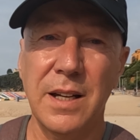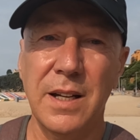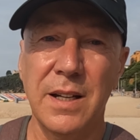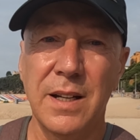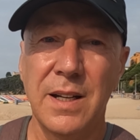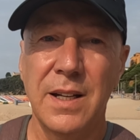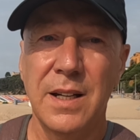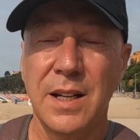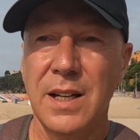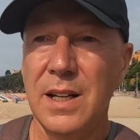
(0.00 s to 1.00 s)
there.
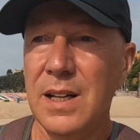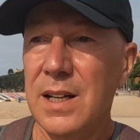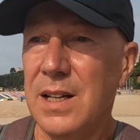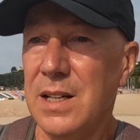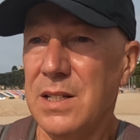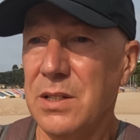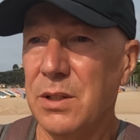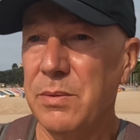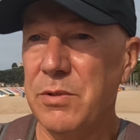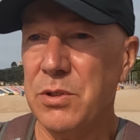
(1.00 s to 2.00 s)

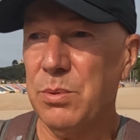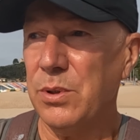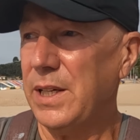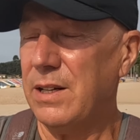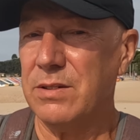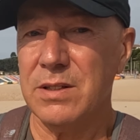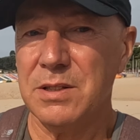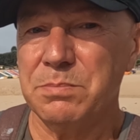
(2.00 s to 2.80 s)
So we've just walked down to this